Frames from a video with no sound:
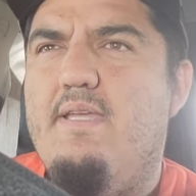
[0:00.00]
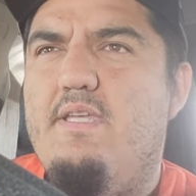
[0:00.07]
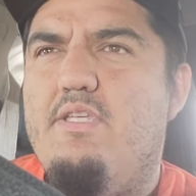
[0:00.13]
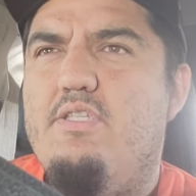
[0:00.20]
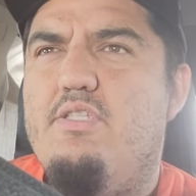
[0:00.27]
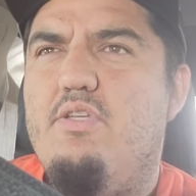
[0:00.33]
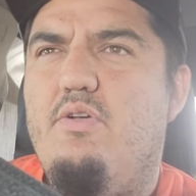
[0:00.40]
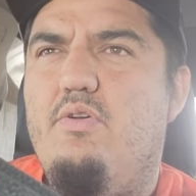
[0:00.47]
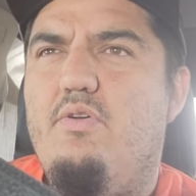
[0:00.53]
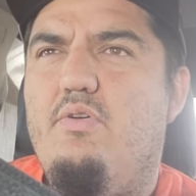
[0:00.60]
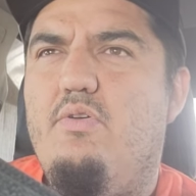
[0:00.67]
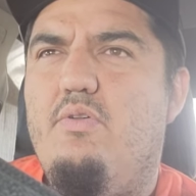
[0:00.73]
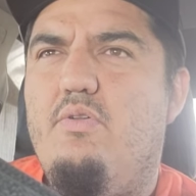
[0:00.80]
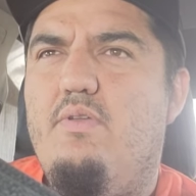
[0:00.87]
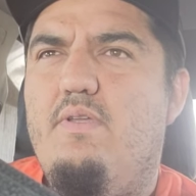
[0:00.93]

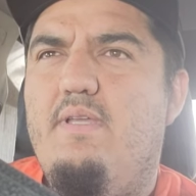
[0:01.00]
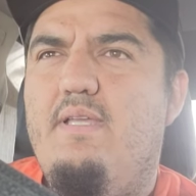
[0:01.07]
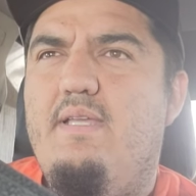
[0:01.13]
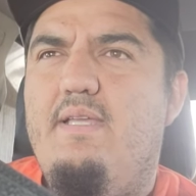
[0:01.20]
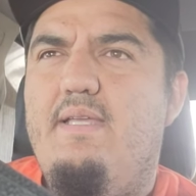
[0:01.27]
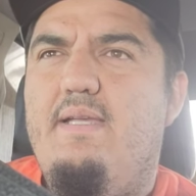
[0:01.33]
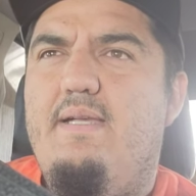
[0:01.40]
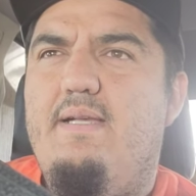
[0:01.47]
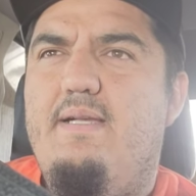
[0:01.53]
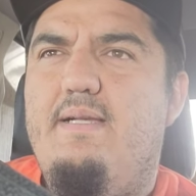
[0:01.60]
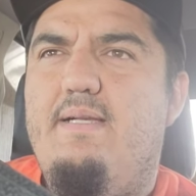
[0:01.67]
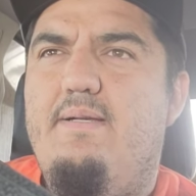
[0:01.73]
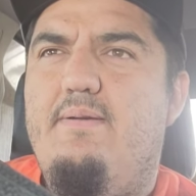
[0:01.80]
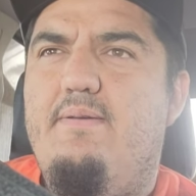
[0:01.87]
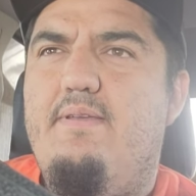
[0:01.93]
So
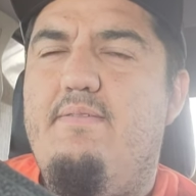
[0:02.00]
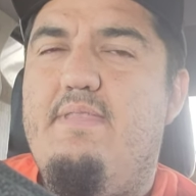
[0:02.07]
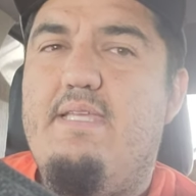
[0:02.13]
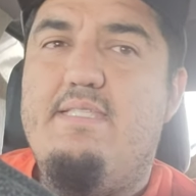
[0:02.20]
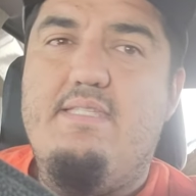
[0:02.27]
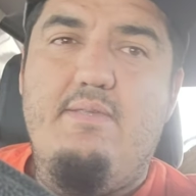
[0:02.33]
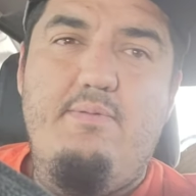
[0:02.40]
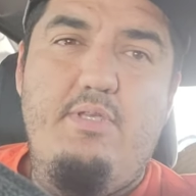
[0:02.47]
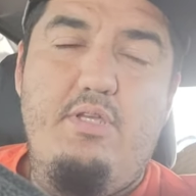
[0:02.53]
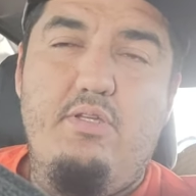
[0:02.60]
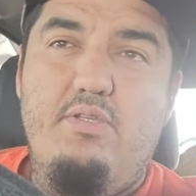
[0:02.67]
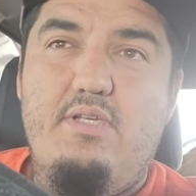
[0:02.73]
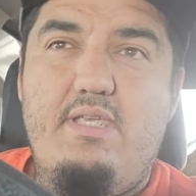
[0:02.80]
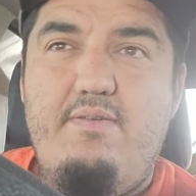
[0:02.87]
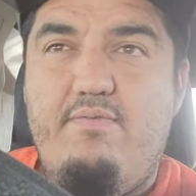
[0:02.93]
uh, if that's something you're
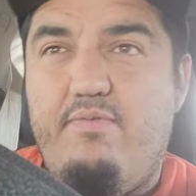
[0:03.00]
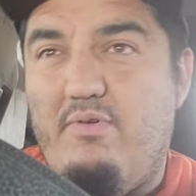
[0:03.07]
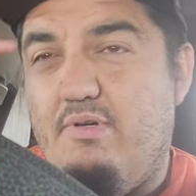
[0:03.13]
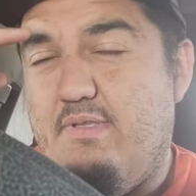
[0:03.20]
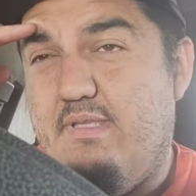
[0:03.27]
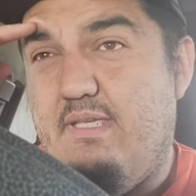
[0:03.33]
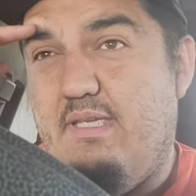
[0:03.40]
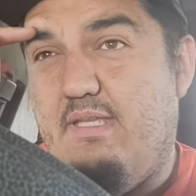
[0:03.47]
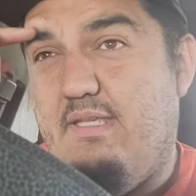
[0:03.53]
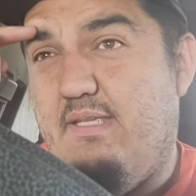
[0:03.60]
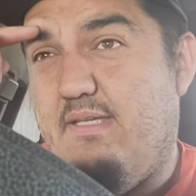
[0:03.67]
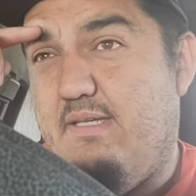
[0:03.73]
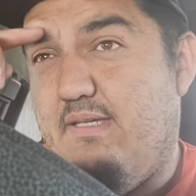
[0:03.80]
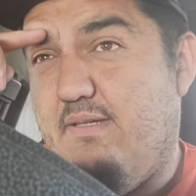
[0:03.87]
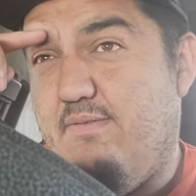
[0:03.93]
looking for, then
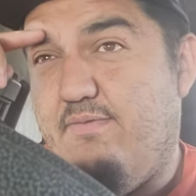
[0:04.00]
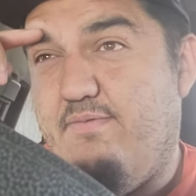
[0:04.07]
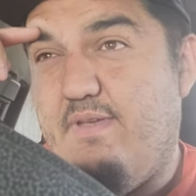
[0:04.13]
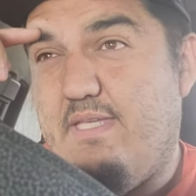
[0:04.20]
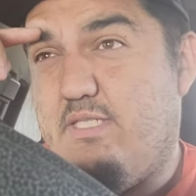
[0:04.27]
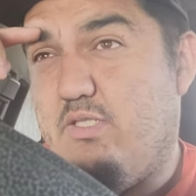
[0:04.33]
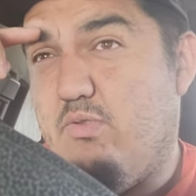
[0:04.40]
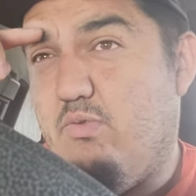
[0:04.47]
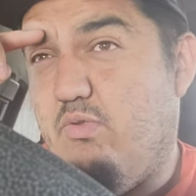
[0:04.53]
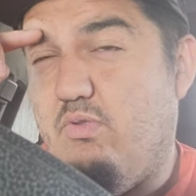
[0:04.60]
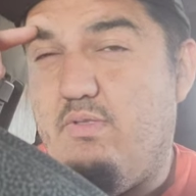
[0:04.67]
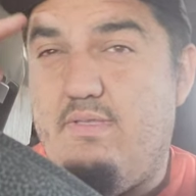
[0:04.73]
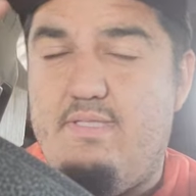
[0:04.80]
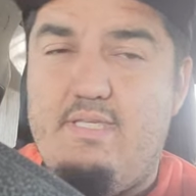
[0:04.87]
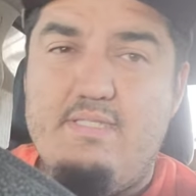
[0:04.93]
uh, Festool
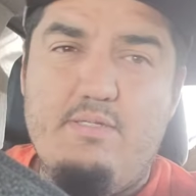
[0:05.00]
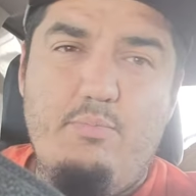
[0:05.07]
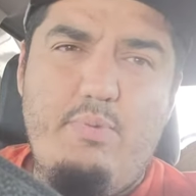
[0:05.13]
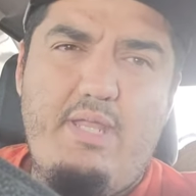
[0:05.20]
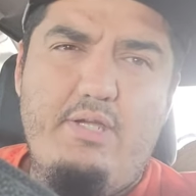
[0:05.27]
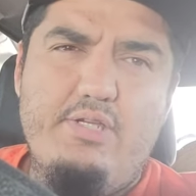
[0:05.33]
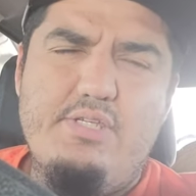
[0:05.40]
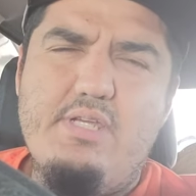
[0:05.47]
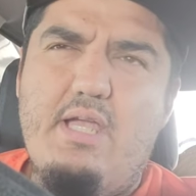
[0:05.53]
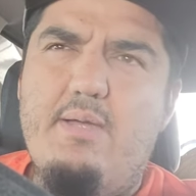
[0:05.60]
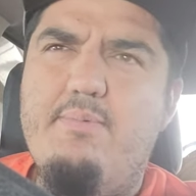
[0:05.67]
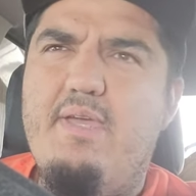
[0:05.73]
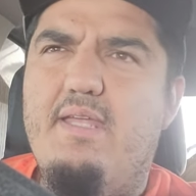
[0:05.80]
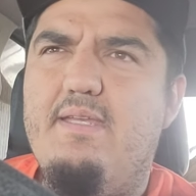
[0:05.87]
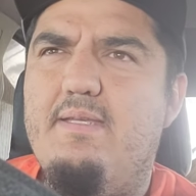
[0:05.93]
does a better
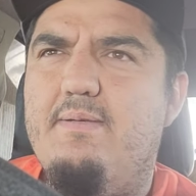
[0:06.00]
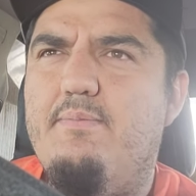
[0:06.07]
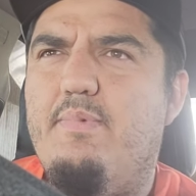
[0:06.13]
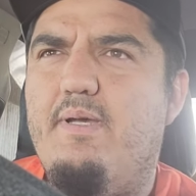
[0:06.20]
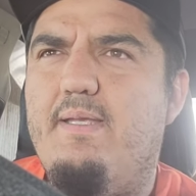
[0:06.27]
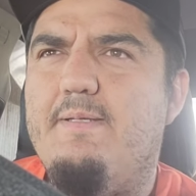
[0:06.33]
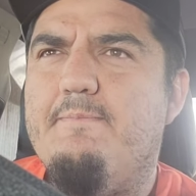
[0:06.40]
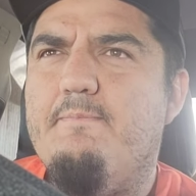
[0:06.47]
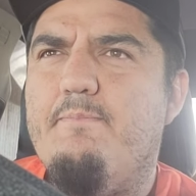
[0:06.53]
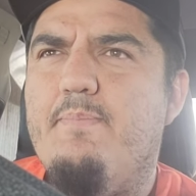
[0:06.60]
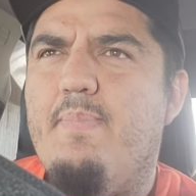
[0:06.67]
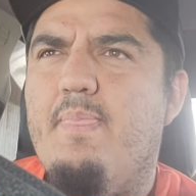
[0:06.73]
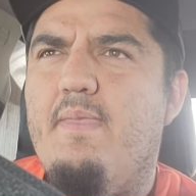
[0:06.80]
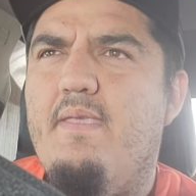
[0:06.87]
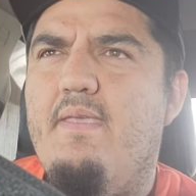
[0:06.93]
job at it. But
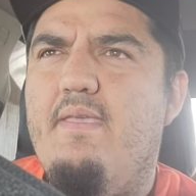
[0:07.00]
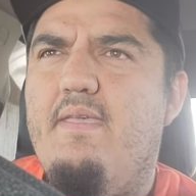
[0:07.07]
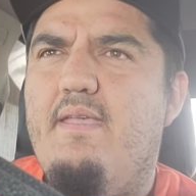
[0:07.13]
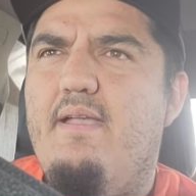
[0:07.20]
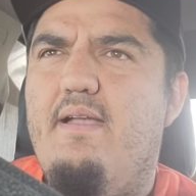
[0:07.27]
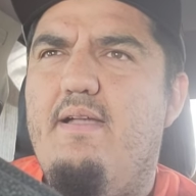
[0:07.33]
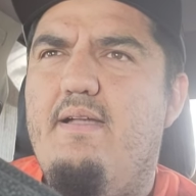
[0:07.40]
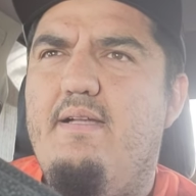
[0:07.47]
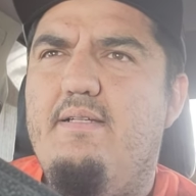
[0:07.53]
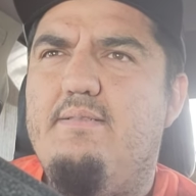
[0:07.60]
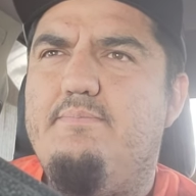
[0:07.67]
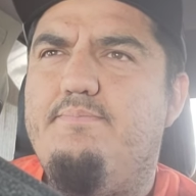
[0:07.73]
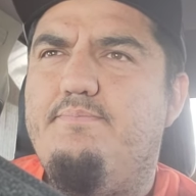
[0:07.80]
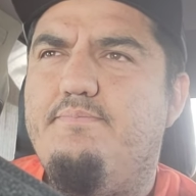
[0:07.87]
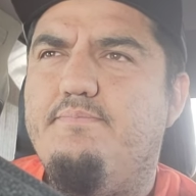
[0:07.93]

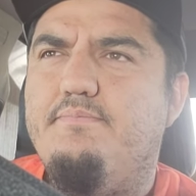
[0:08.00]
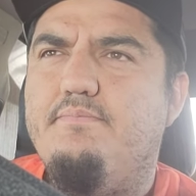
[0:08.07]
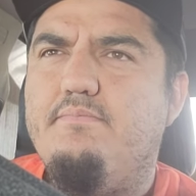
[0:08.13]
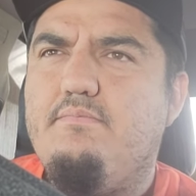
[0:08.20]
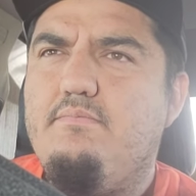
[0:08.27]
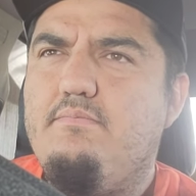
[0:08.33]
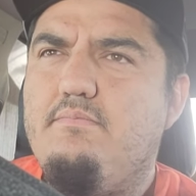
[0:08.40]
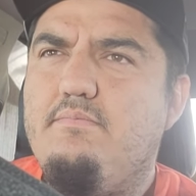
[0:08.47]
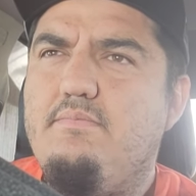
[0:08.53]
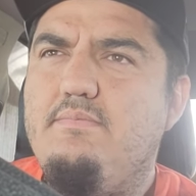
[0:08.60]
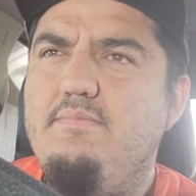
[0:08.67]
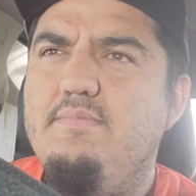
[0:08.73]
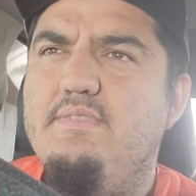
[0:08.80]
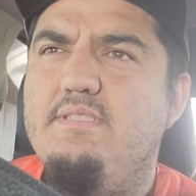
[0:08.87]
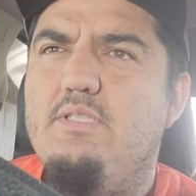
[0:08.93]
um,
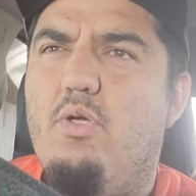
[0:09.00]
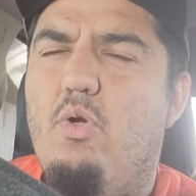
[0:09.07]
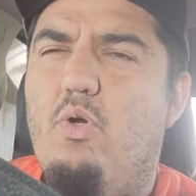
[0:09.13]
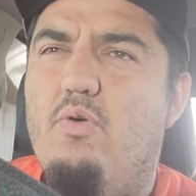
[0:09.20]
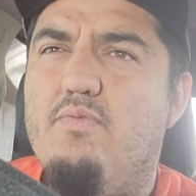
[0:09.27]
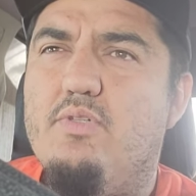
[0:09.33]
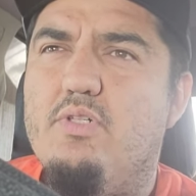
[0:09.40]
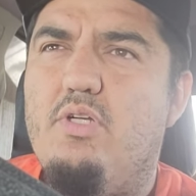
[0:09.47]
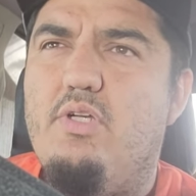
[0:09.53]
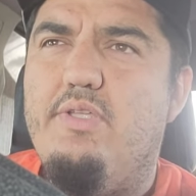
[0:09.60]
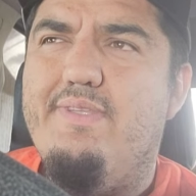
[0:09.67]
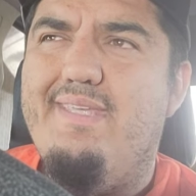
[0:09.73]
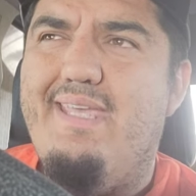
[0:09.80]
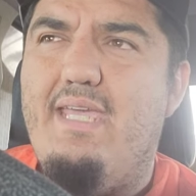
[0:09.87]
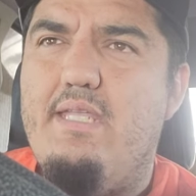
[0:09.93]
overall,
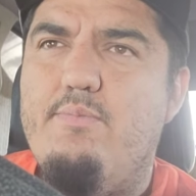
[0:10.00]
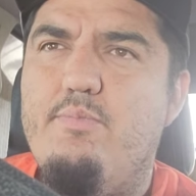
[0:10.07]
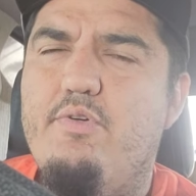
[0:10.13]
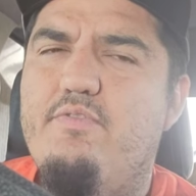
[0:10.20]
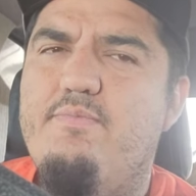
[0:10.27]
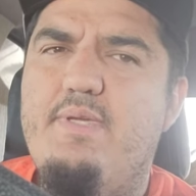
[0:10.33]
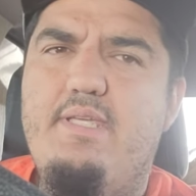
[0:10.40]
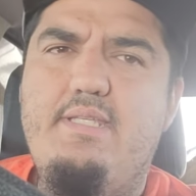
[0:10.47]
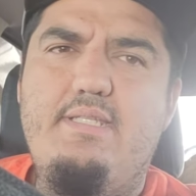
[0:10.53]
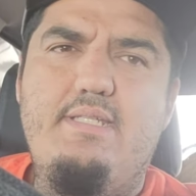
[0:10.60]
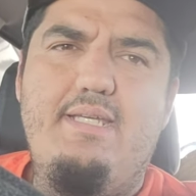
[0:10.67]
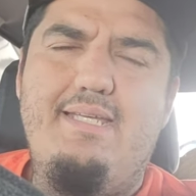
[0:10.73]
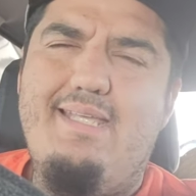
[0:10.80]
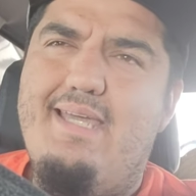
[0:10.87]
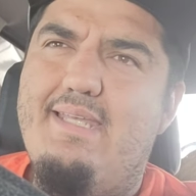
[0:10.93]
the head movement,
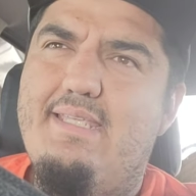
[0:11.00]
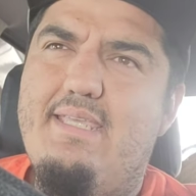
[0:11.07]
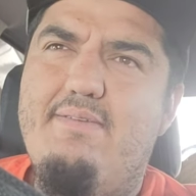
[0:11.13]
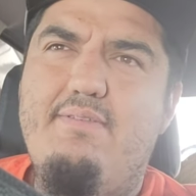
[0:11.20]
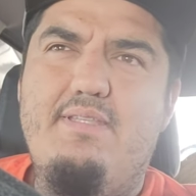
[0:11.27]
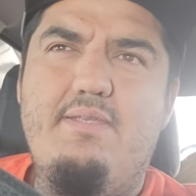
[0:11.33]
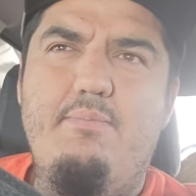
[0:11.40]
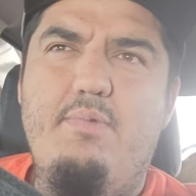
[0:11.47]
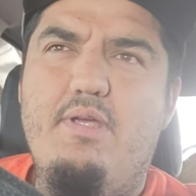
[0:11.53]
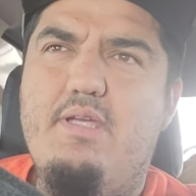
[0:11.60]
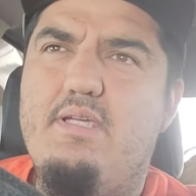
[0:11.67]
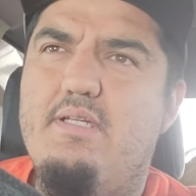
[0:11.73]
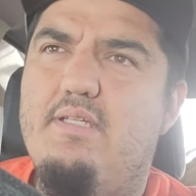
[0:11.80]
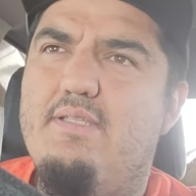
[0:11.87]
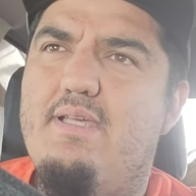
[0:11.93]
I got to give it to
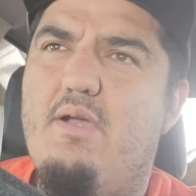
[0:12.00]
Mirka.